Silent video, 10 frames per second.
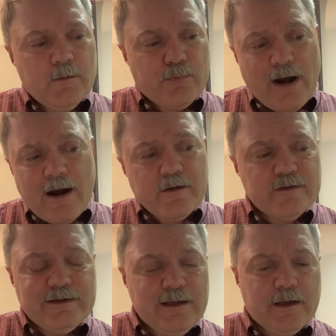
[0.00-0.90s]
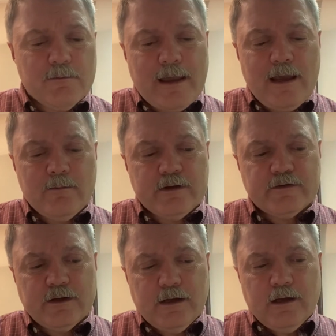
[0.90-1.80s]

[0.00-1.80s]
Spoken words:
prior to the Ten Commandments,